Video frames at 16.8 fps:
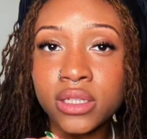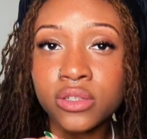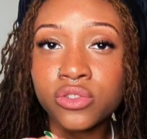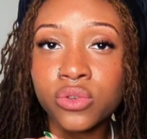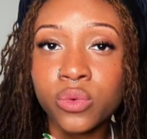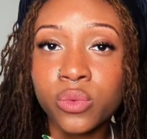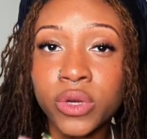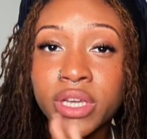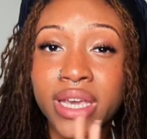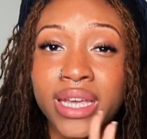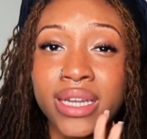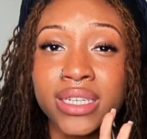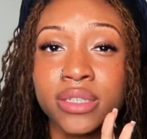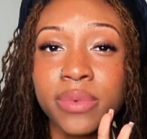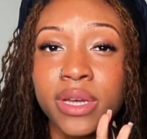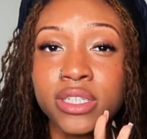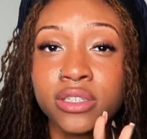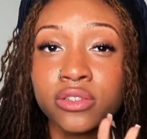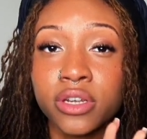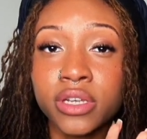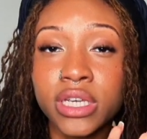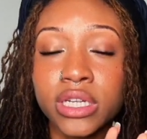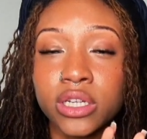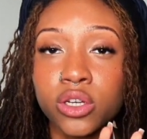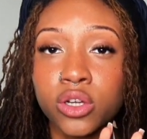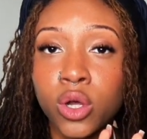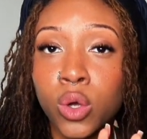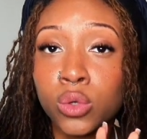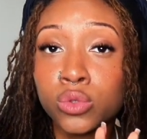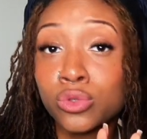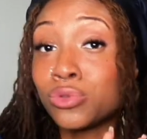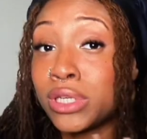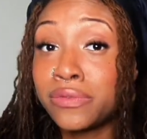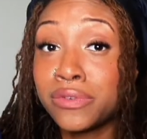this to work and it's about to start getting cold
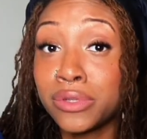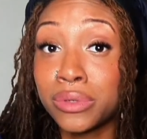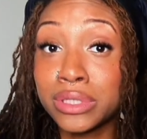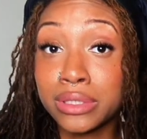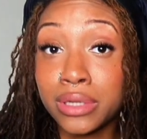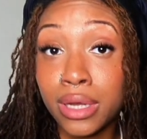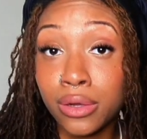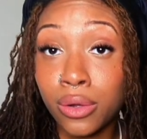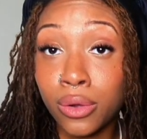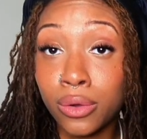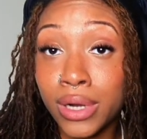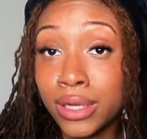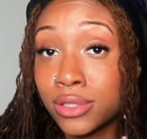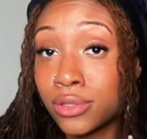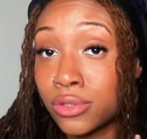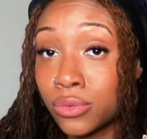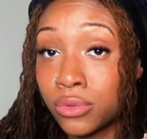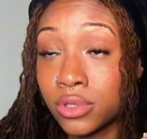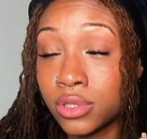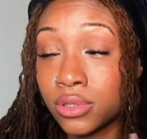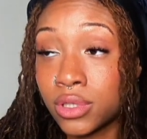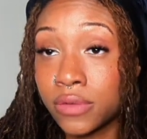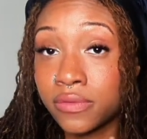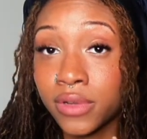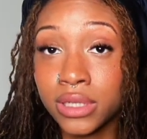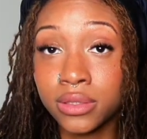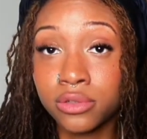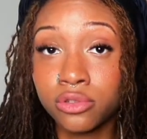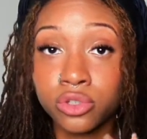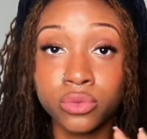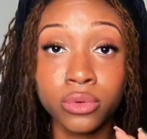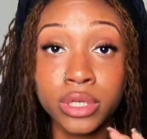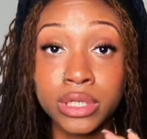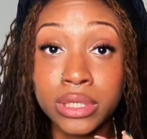soon. Even though it's not cold, I still wear stuff like this
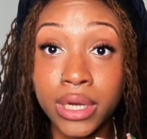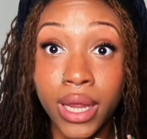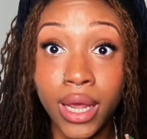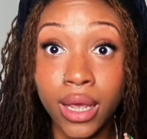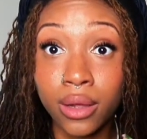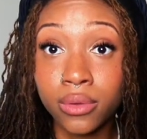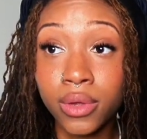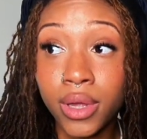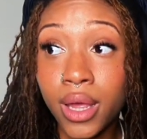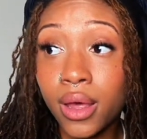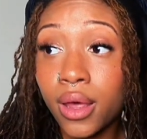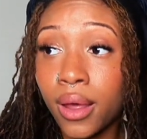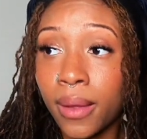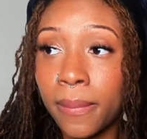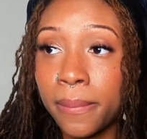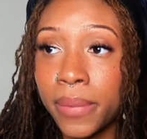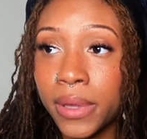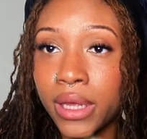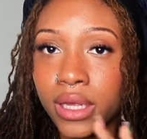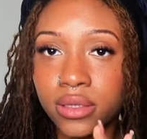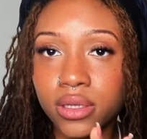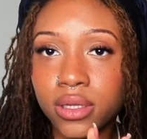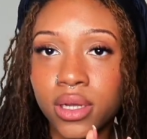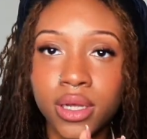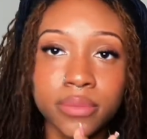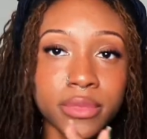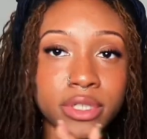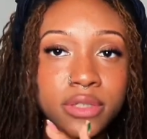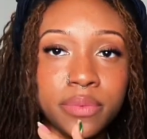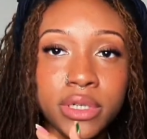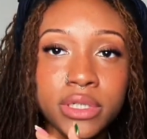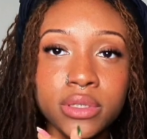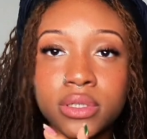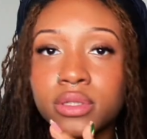to work now. But um,
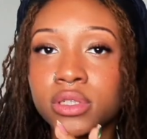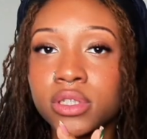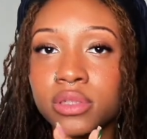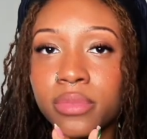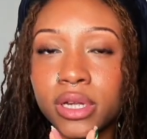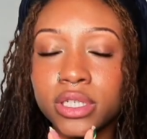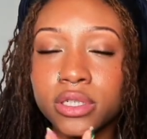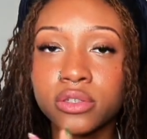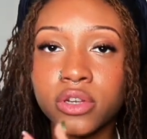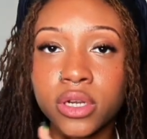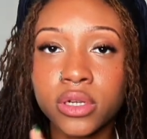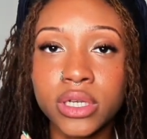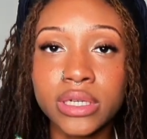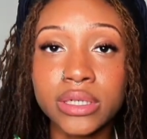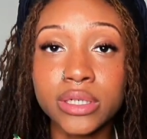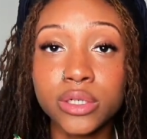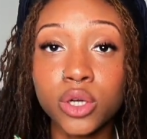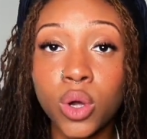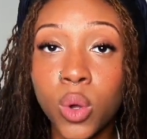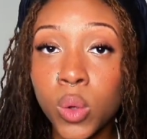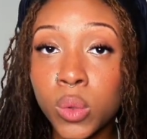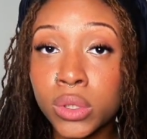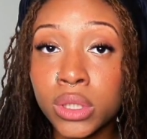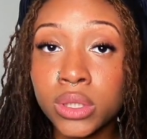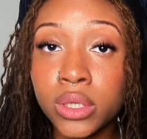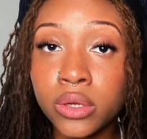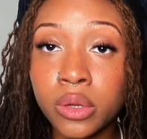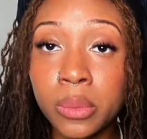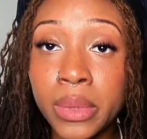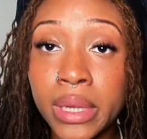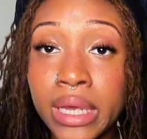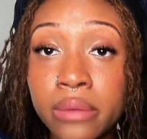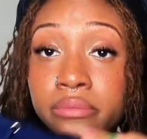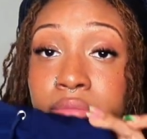especially since it's about to start getting cold a little
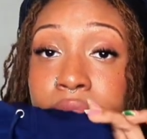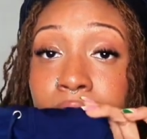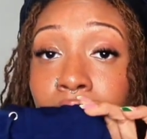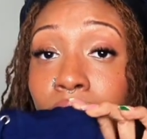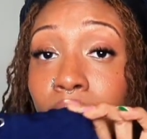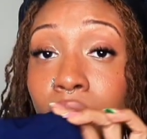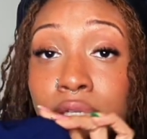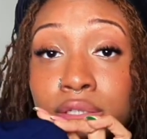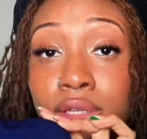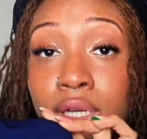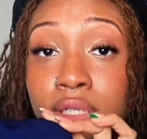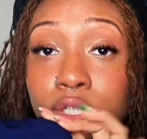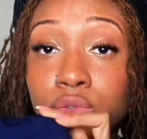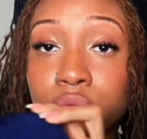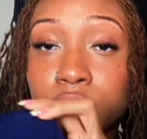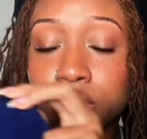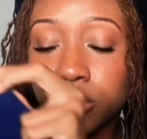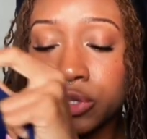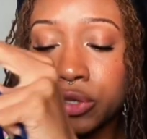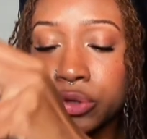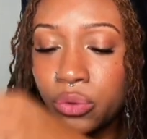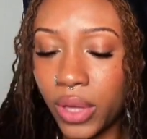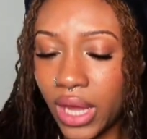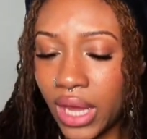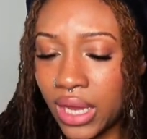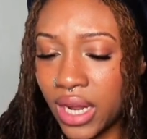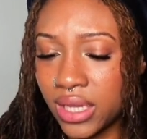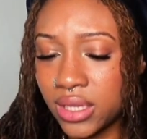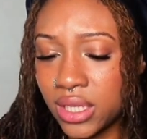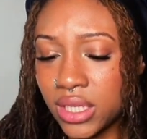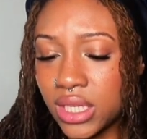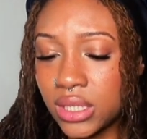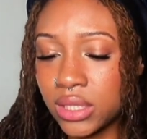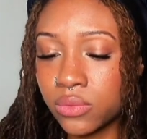bit, I just thought this was cute. And I
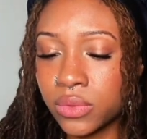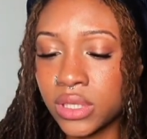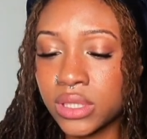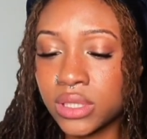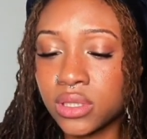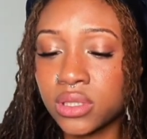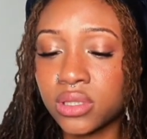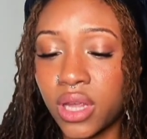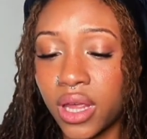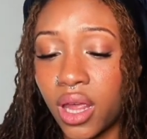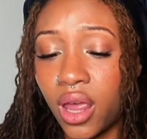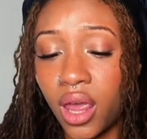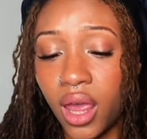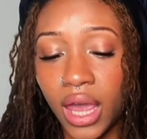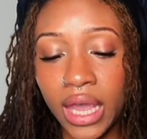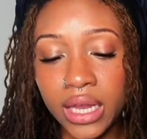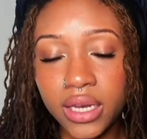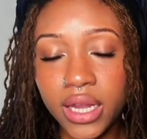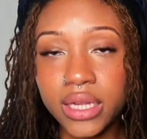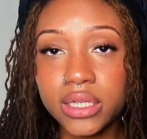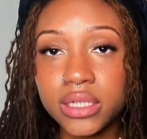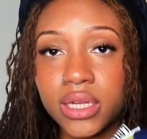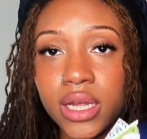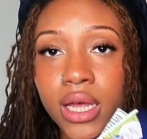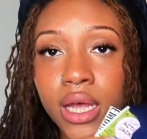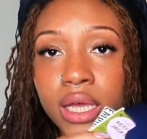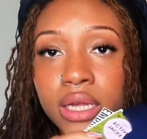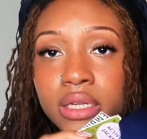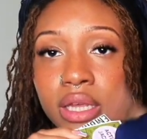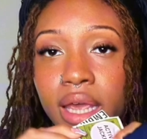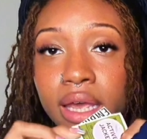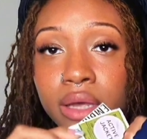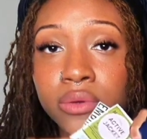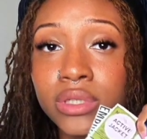think it was $8.99.
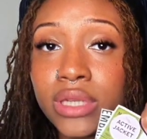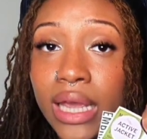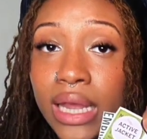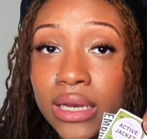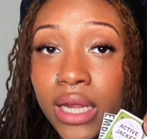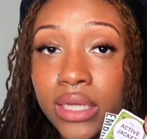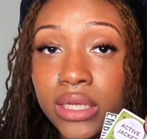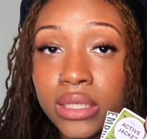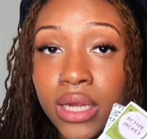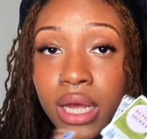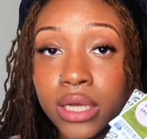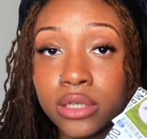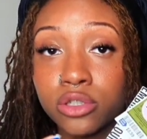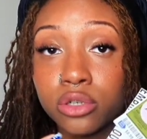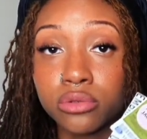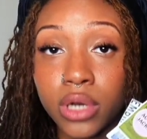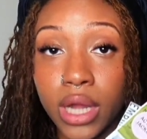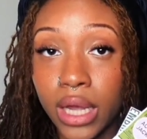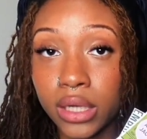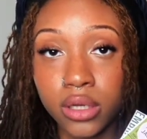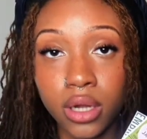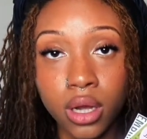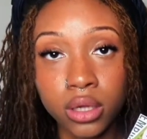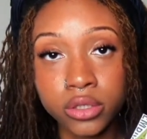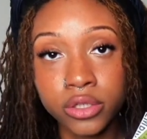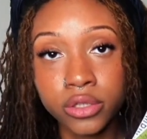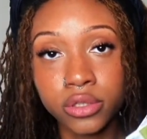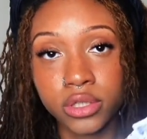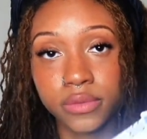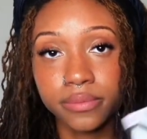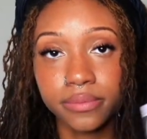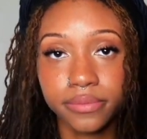Yeah, it was $8.99, so $9.